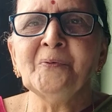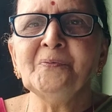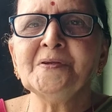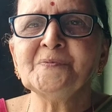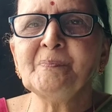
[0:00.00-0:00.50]

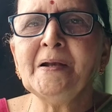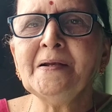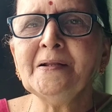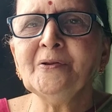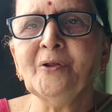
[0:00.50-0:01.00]
We
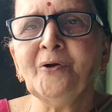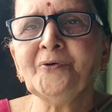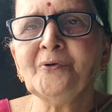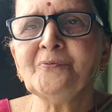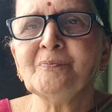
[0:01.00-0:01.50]
spend a
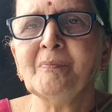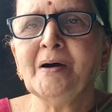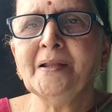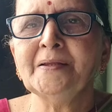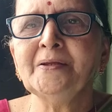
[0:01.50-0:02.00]
lot of
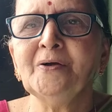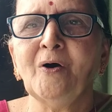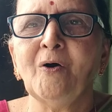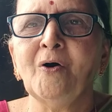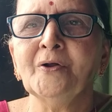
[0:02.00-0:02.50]
money
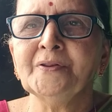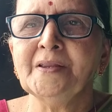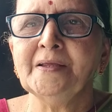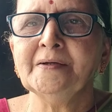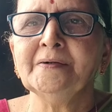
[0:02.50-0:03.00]
on
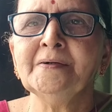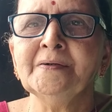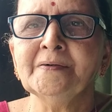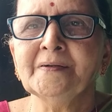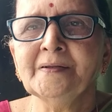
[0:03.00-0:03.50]
their
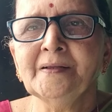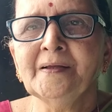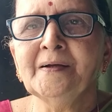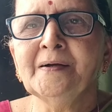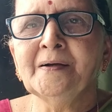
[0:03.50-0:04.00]

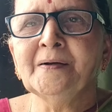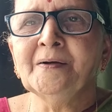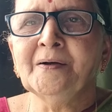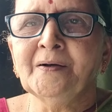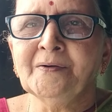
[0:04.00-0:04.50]

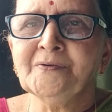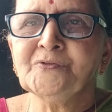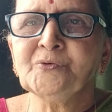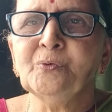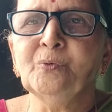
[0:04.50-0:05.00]

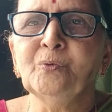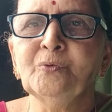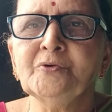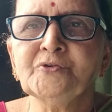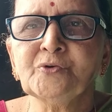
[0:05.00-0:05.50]

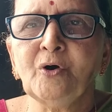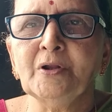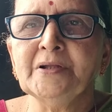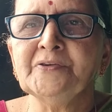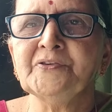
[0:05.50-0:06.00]
schools,
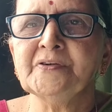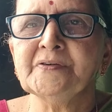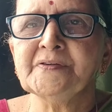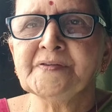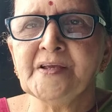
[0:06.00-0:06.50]

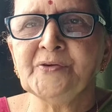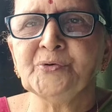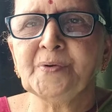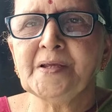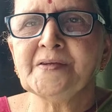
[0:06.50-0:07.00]
colleges,
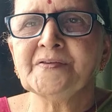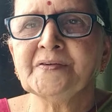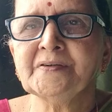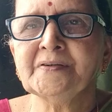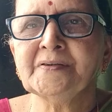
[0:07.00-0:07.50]

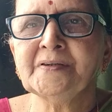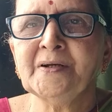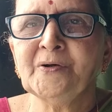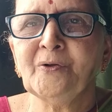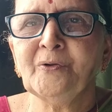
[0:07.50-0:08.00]
education
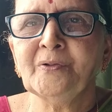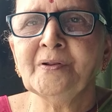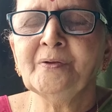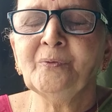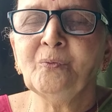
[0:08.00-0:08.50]
and all.
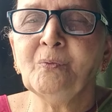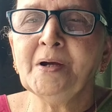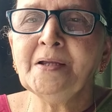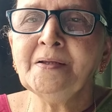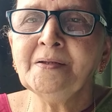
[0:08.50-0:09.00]

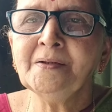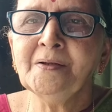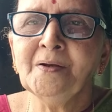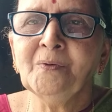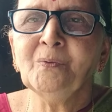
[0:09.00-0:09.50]
Why?
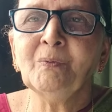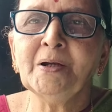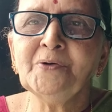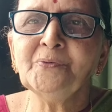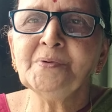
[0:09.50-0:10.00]

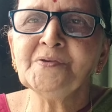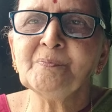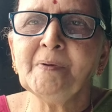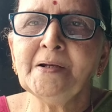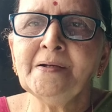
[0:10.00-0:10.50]
Why do we
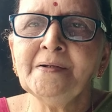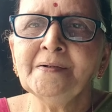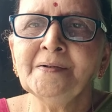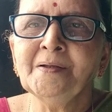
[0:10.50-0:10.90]
spend?